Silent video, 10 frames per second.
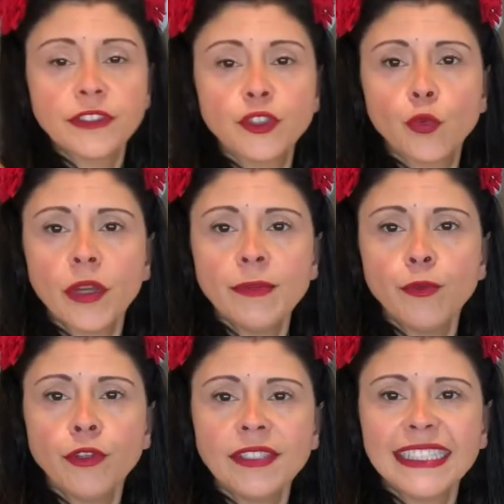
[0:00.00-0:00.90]
You wanna
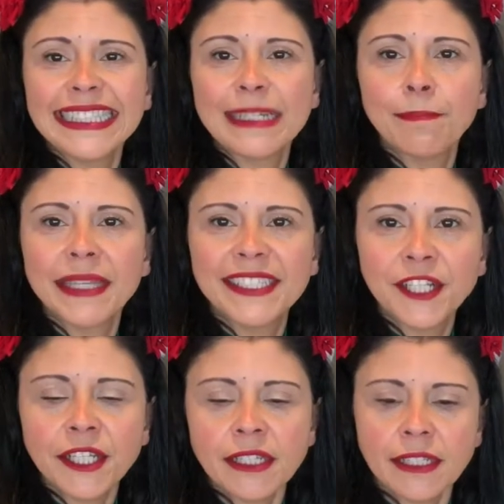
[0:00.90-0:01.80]
put it in the
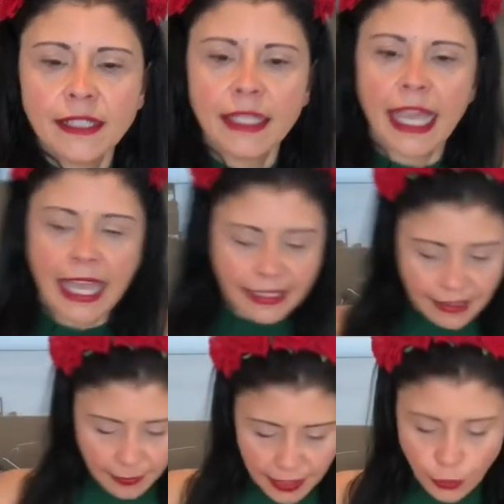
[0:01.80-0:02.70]
middle, and
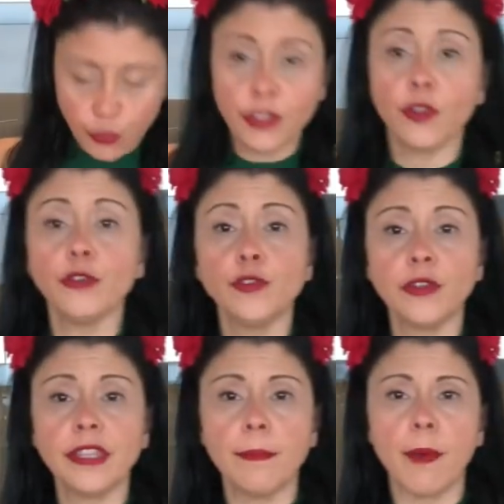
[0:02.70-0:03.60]
I'm gonna use it also
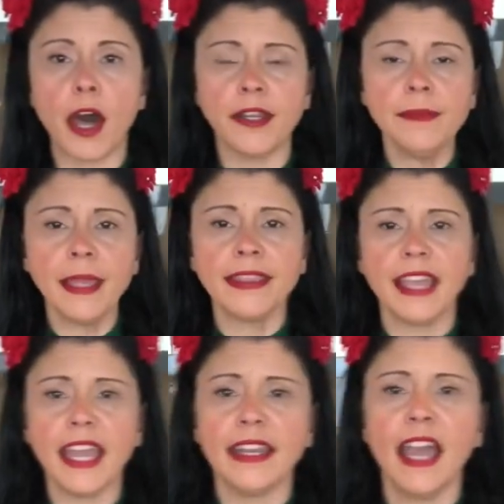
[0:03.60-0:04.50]
in the bottom, and
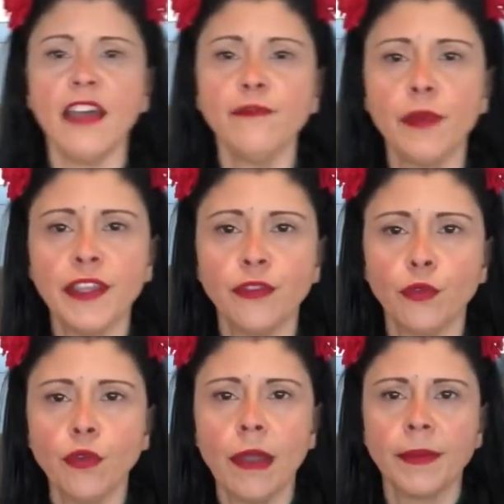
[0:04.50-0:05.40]
then halfway
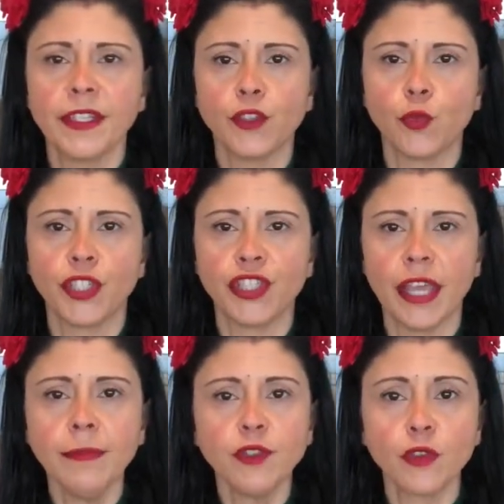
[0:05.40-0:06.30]
through I'm gonna switch
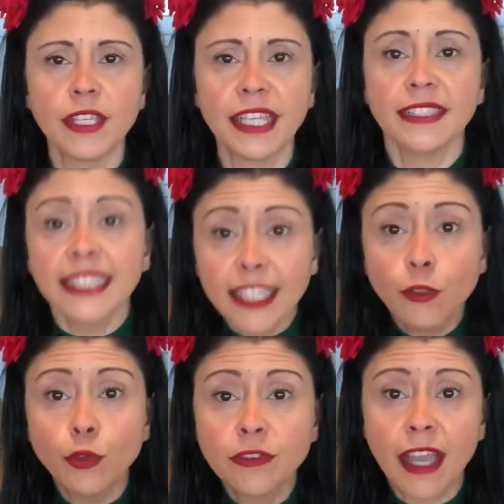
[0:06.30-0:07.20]
them so they get
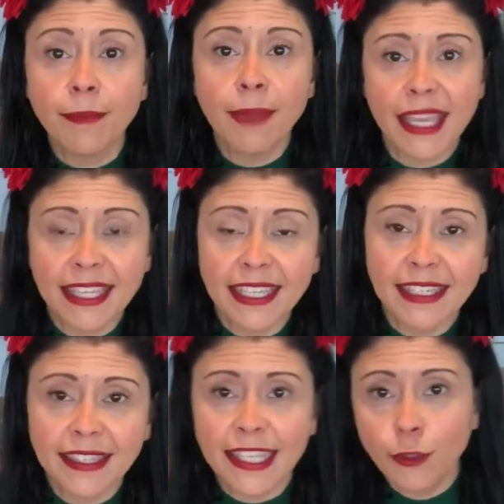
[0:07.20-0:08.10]
equal time baking
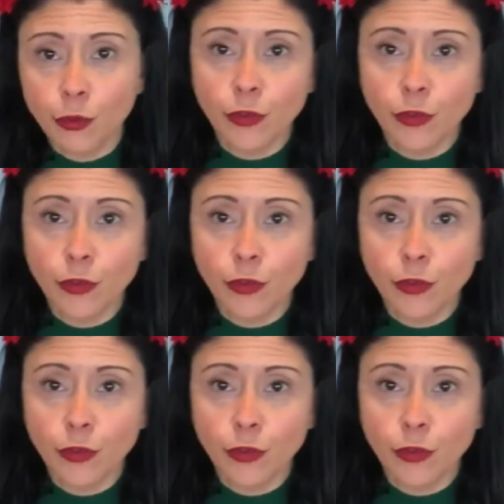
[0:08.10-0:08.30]
in the equal